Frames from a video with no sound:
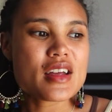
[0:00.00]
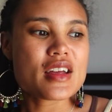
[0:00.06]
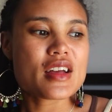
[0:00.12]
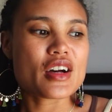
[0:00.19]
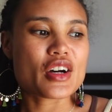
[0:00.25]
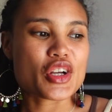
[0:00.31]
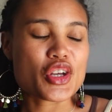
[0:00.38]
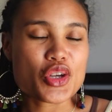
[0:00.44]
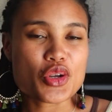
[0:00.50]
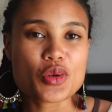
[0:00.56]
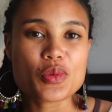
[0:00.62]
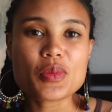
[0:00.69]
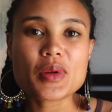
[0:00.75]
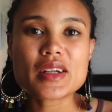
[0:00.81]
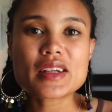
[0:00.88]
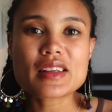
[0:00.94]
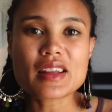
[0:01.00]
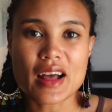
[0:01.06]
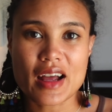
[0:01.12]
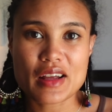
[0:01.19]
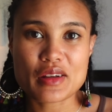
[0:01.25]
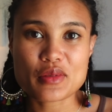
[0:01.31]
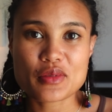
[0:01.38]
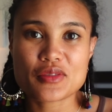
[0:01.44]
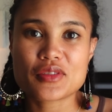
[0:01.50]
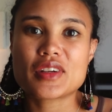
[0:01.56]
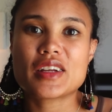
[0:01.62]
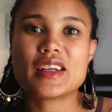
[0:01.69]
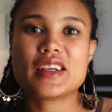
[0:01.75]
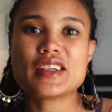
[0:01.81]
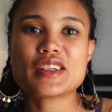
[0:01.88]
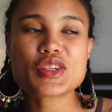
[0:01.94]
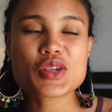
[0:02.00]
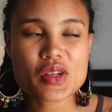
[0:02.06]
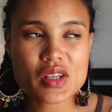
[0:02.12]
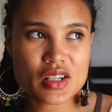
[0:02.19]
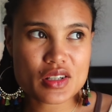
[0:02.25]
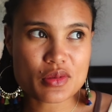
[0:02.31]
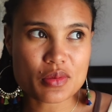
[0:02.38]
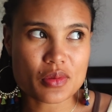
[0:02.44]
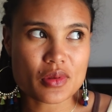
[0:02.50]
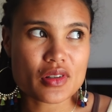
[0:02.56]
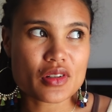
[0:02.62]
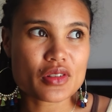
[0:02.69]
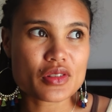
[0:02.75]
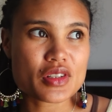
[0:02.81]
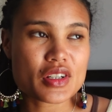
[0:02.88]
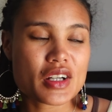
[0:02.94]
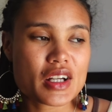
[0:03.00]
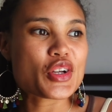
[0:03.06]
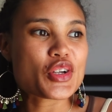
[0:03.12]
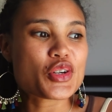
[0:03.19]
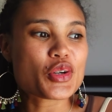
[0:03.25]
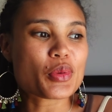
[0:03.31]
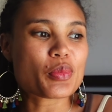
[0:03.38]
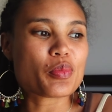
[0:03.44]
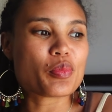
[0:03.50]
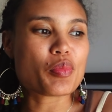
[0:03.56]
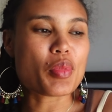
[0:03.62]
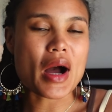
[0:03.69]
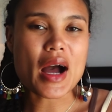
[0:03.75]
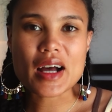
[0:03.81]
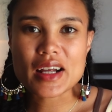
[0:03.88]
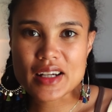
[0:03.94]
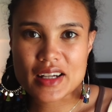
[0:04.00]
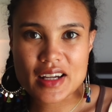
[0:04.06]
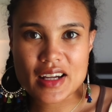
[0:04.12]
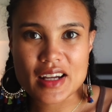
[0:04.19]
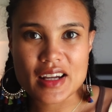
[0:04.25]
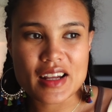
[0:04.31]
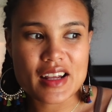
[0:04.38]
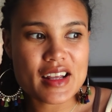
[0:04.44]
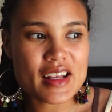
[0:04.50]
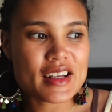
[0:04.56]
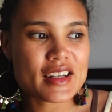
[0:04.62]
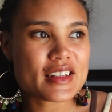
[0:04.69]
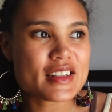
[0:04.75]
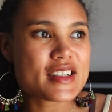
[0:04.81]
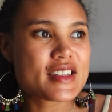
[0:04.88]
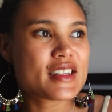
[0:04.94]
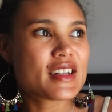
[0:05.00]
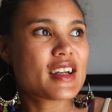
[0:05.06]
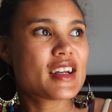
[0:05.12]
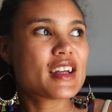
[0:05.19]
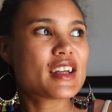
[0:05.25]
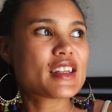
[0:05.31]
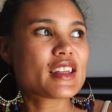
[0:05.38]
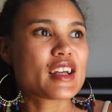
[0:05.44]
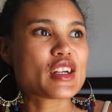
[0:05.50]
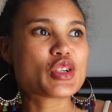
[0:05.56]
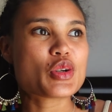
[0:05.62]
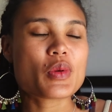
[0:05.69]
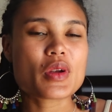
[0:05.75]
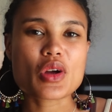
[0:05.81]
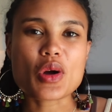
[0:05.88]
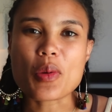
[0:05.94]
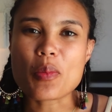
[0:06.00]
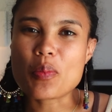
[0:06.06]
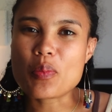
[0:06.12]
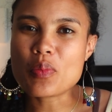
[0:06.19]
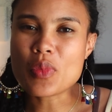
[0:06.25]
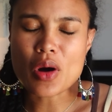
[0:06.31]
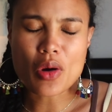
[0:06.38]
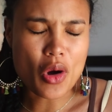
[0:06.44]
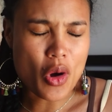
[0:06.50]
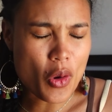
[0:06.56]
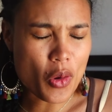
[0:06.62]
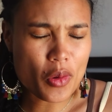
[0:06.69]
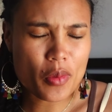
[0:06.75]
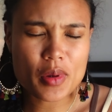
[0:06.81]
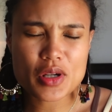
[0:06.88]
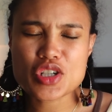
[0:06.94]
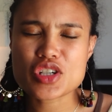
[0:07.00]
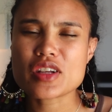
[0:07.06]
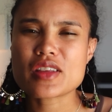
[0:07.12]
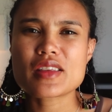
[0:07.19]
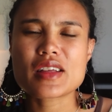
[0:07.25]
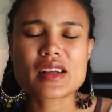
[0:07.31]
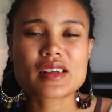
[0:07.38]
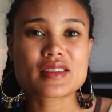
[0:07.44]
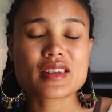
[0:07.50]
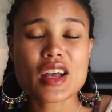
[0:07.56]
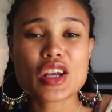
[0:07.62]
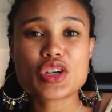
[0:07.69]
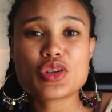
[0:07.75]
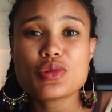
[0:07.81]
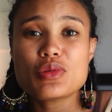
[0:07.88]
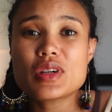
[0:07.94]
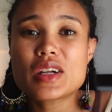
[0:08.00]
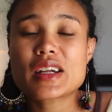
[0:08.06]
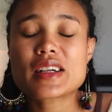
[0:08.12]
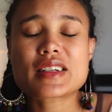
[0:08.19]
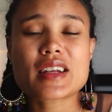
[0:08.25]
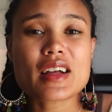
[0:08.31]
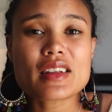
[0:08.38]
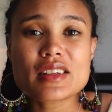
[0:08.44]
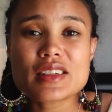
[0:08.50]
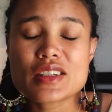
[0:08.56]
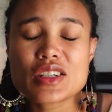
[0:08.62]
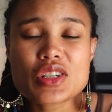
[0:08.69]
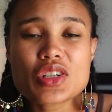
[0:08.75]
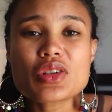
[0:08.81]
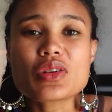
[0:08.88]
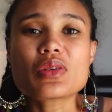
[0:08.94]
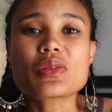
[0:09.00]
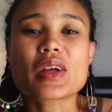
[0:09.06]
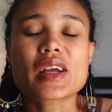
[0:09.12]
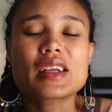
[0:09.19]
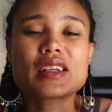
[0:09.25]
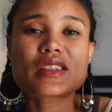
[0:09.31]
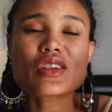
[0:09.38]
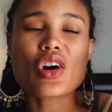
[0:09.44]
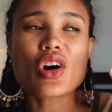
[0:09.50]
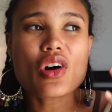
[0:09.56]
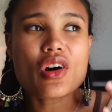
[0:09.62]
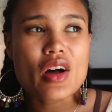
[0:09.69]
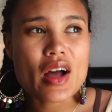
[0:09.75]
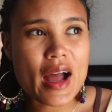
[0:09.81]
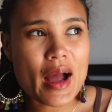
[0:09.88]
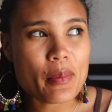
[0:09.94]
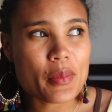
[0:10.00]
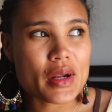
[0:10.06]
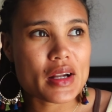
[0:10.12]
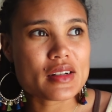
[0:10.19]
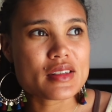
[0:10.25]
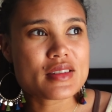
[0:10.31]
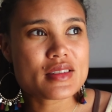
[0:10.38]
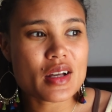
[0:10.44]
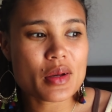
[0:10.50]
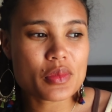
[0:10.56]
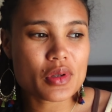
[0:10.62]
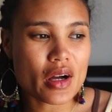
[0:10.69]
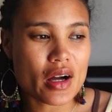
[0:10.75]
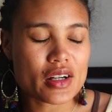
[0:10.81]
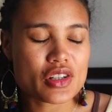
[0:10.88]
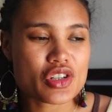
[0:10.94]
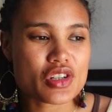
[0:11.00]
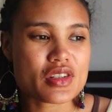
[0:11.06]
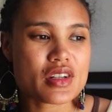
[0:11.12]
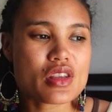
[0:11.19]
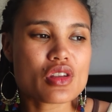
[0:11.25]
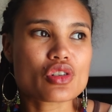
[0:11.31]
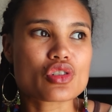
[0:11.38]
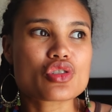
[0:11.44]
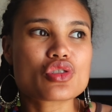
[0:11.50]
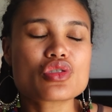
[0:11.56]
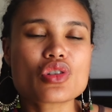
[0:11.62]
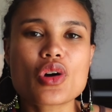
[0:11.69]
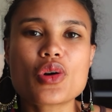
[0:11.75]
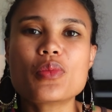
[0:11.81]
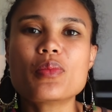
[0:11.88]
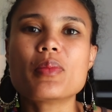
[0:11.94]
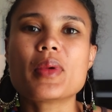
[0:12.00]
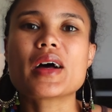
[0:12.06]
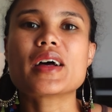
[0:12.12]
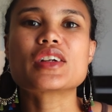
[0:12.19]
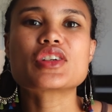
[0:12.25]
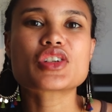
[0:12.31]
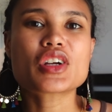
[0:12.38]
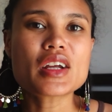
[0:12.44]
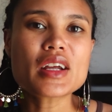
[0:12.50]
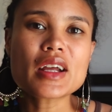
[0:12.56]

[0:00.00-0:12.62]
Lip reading: a human life into this world. Your body is doing a whole bunch of things that you didn't tell it to do. It's all happening subconsciously. There's so much